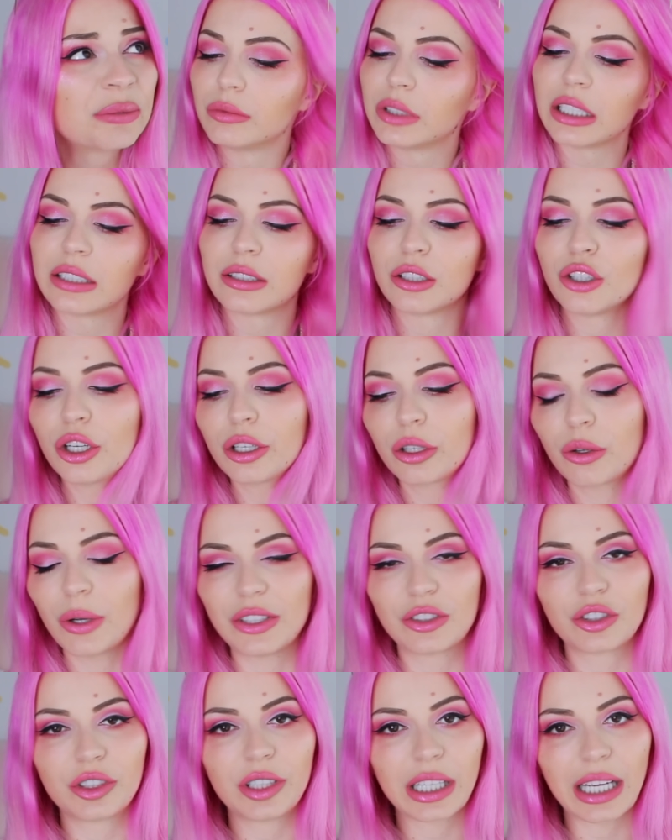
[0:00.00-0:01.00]
There's another
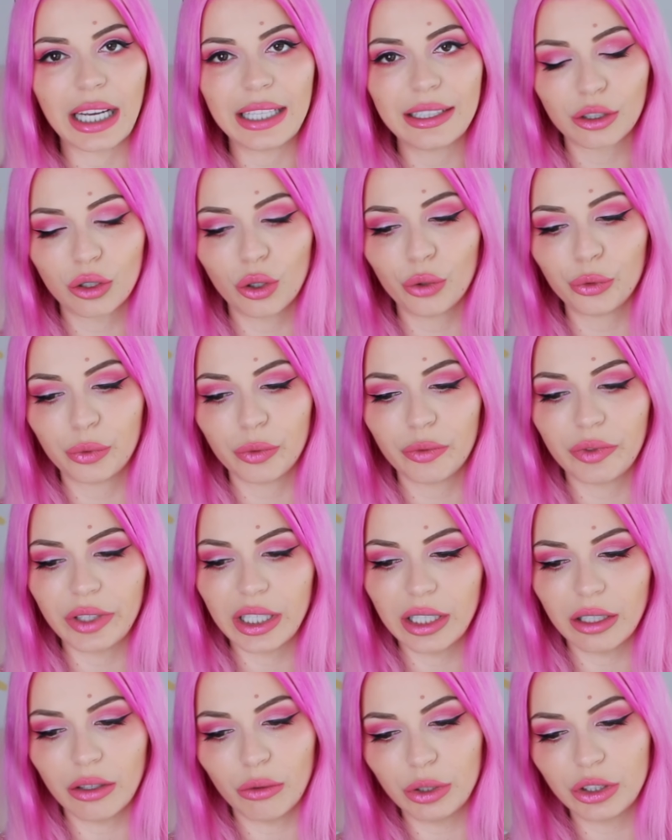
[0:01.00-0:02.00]
question that kind of goes with
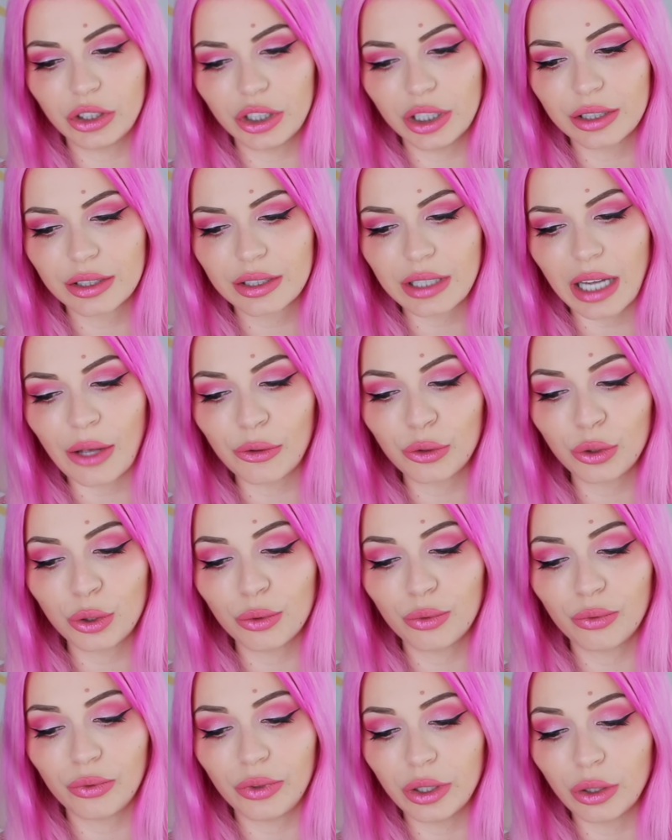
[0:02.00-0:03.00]
it, which is, how do
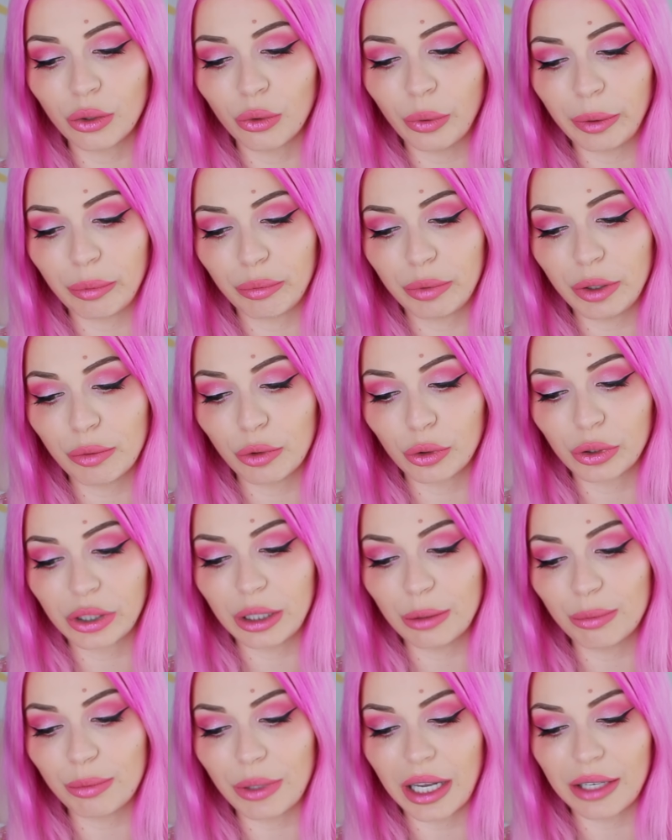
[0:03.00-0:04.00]
you feel when people
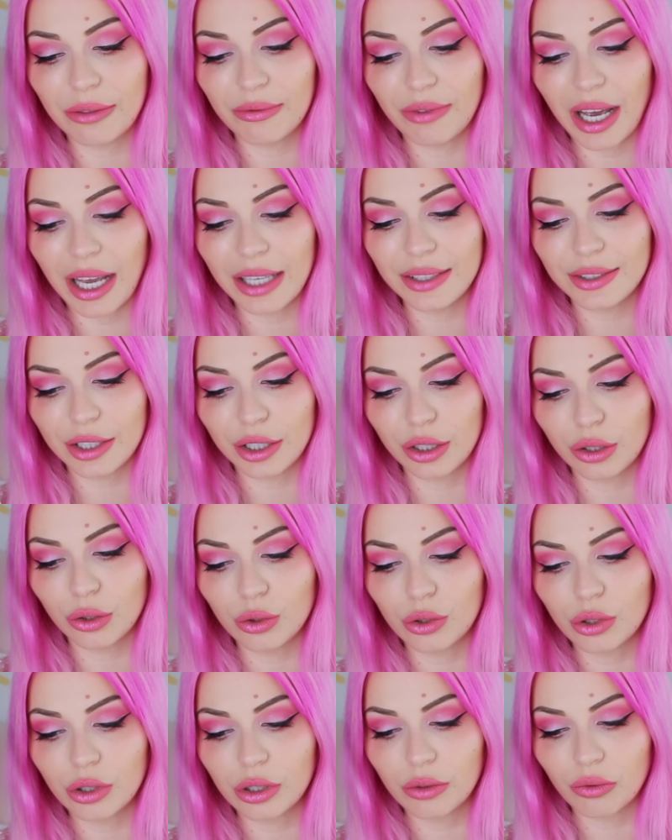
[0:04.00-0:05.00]
keep advising you
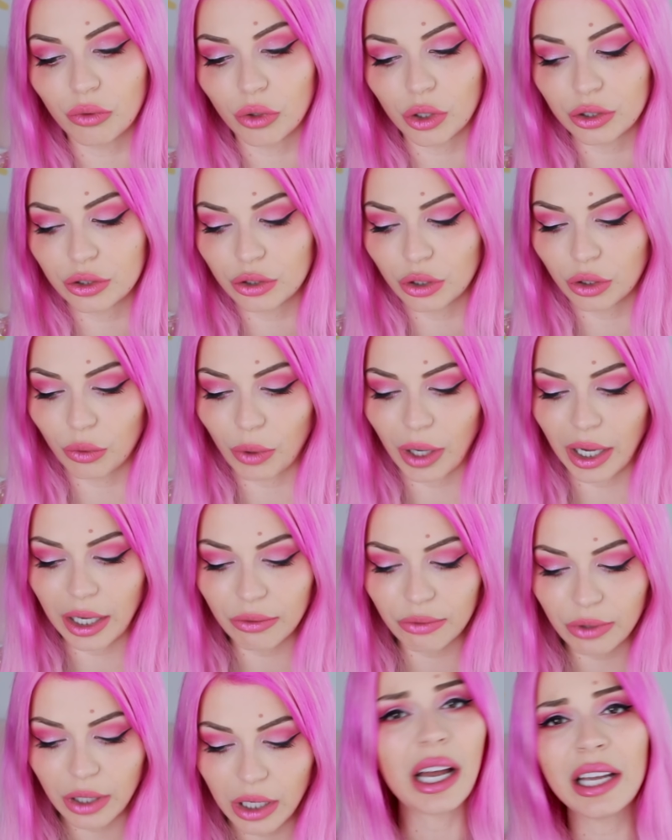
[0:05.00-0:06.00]
to divorce your
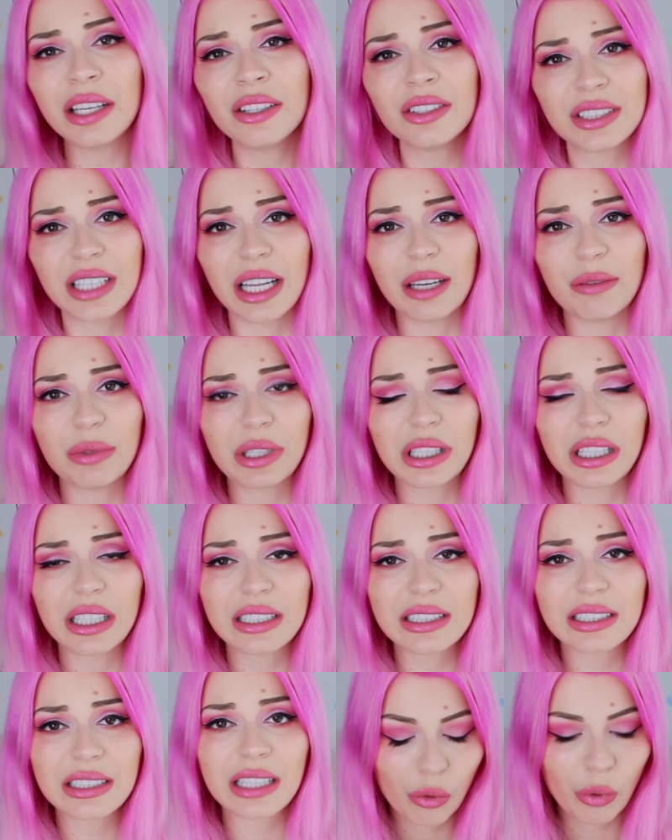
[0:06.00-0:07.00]
wife? I understand,
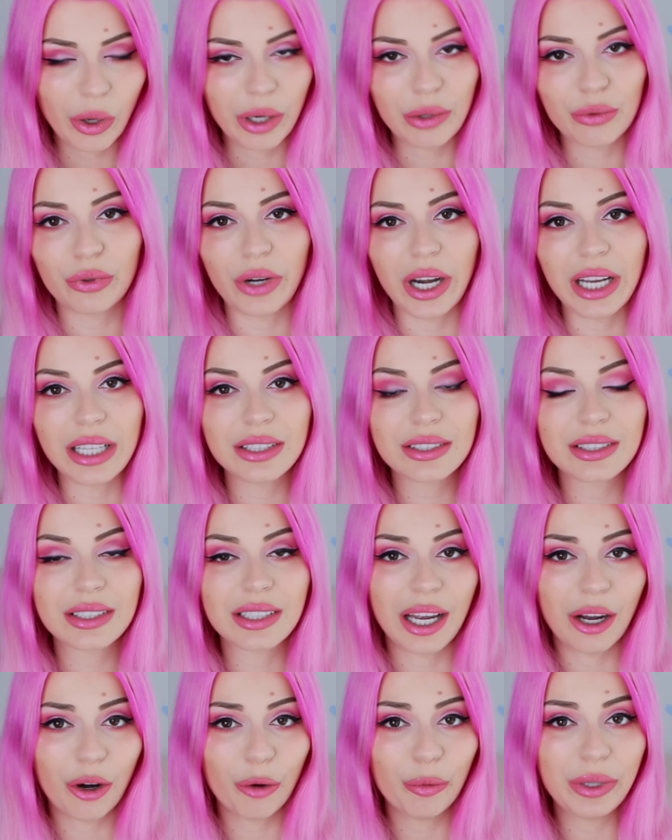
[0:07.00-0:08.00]
because when friends
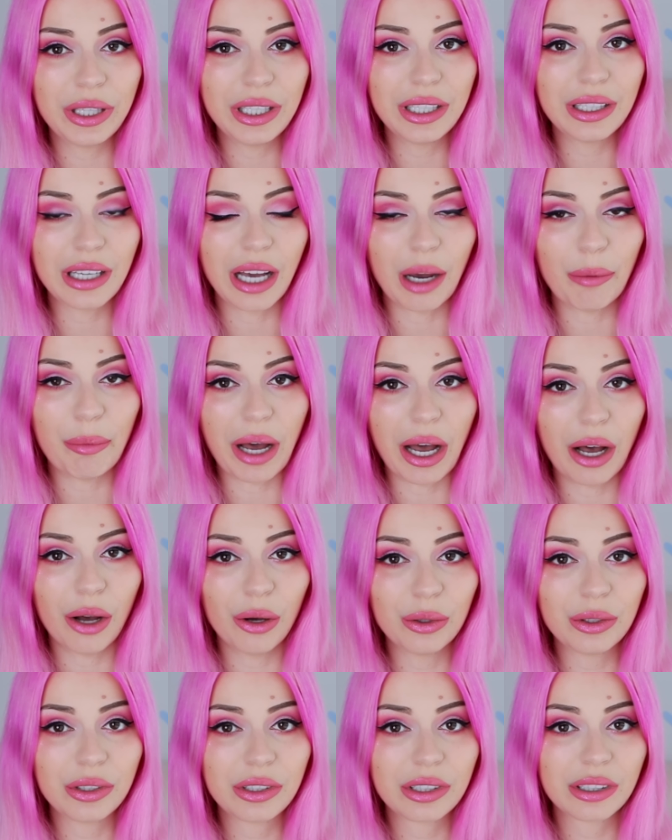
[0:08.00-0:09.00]
tell me
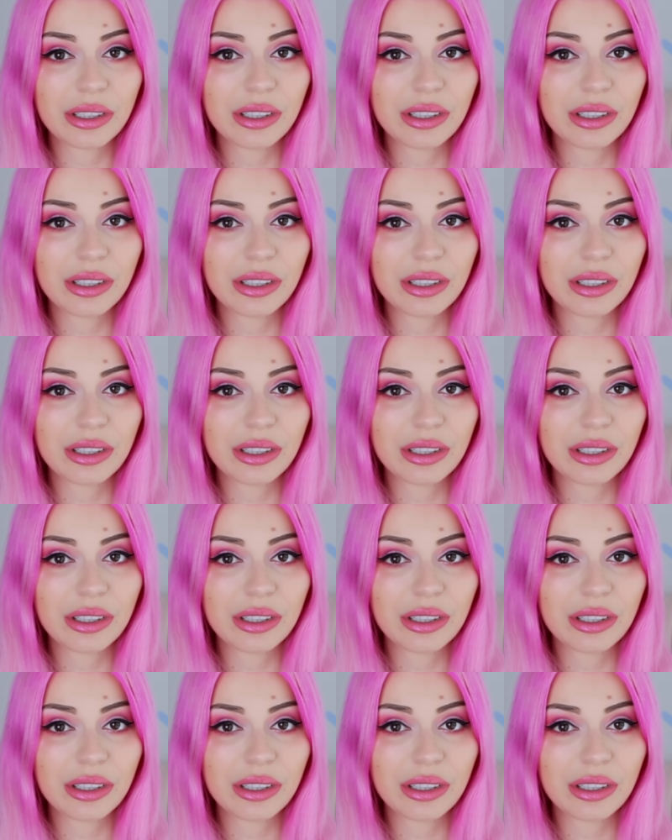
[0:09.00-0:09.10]
about